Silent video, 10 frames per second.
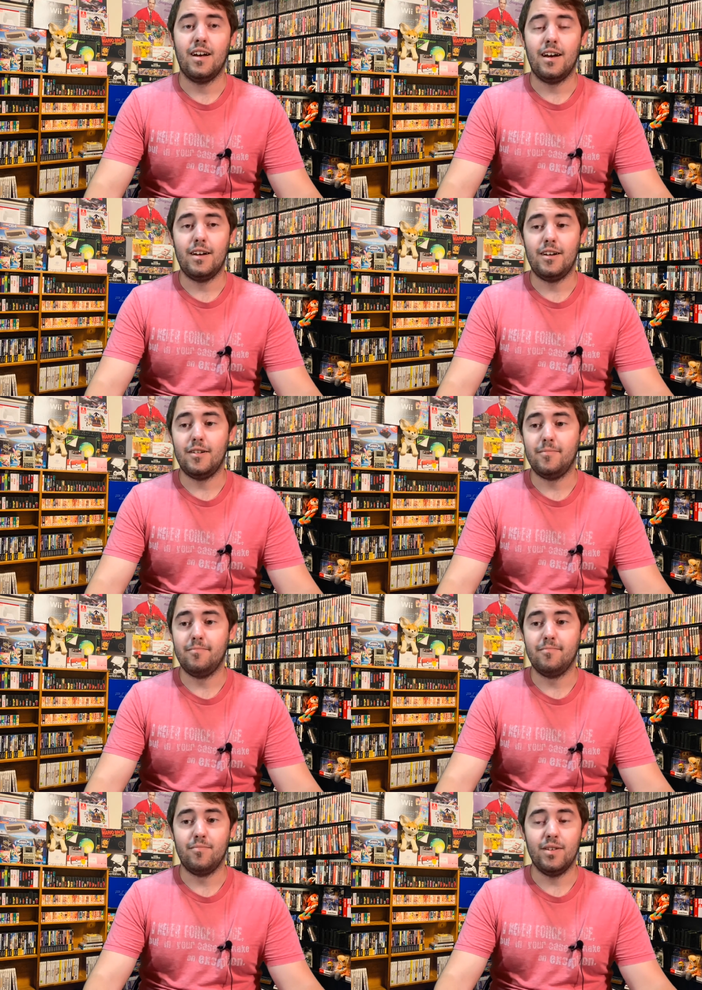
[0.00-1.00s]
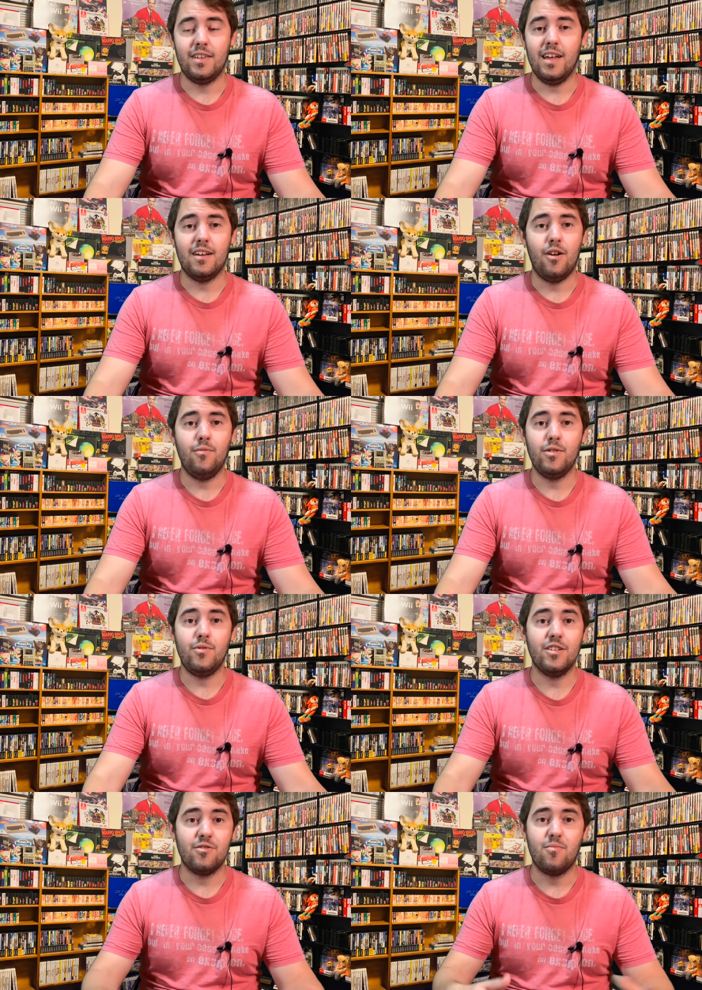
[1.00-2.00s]
But yeah, hopefully
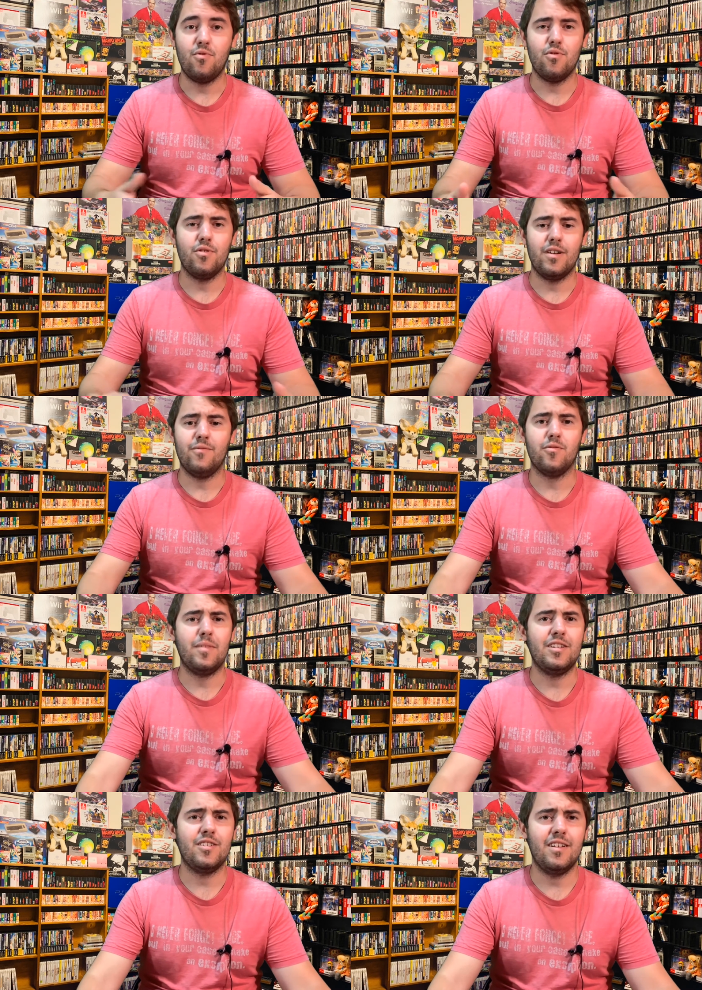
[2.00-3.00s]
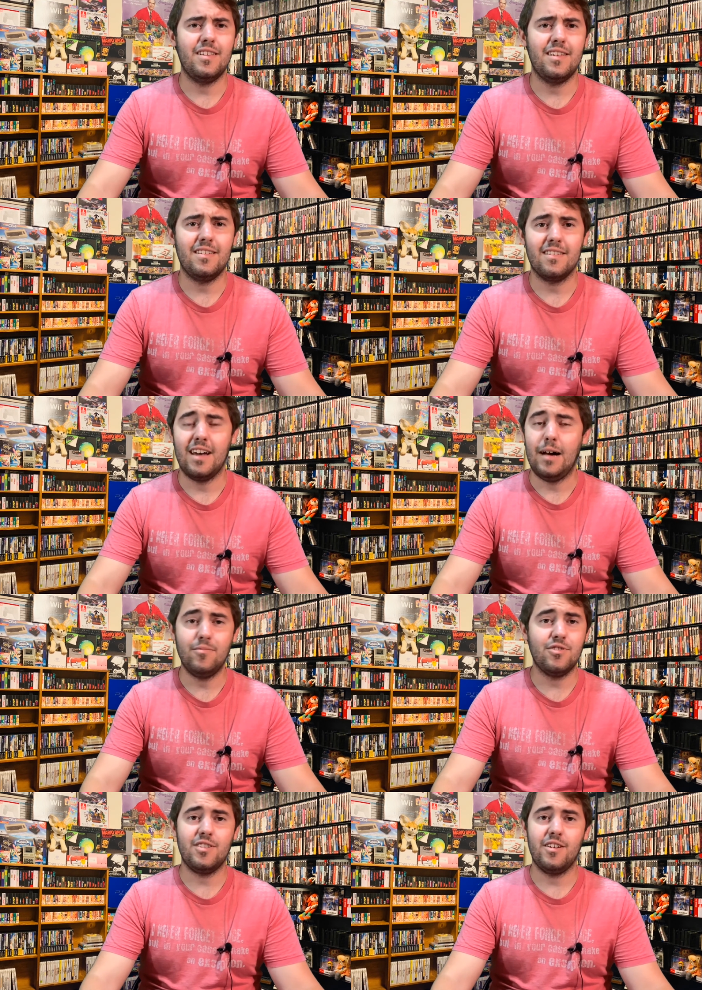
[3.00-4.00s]
we'll get some more information on this.
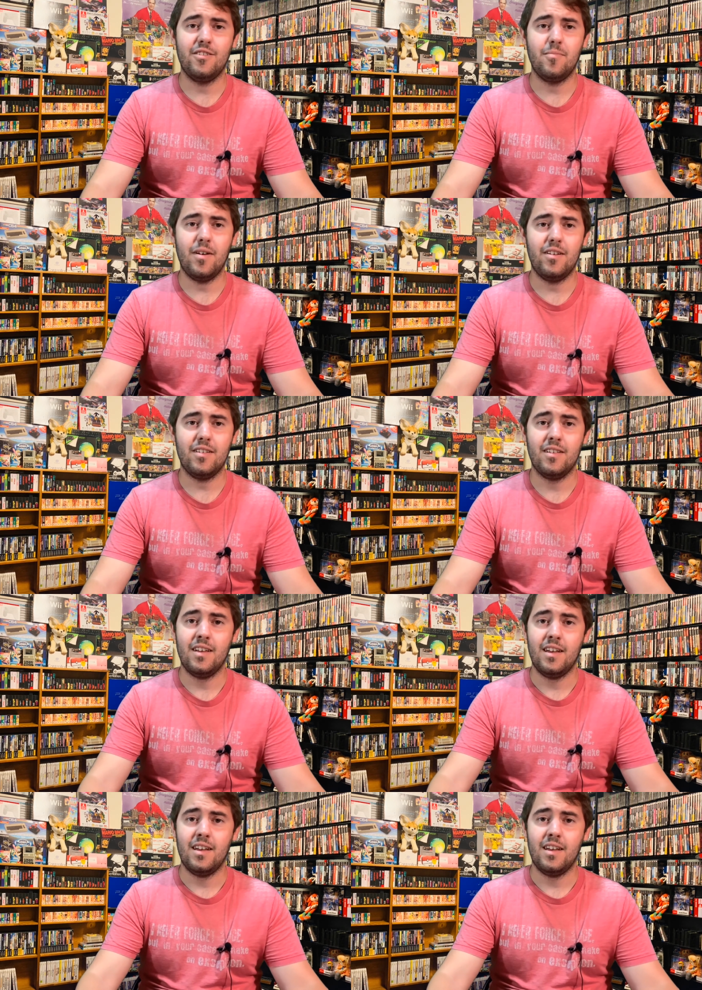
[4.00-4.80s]
I'm just hearing about it.